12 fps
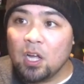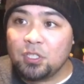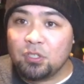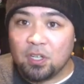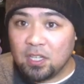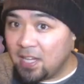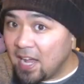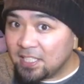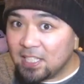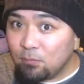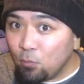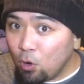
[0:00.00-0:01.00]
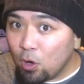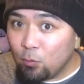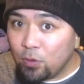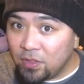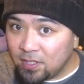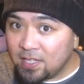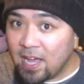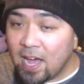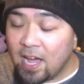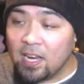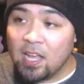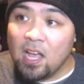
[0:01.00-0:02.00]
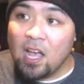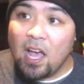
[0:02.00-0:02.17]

connecting more with the dad.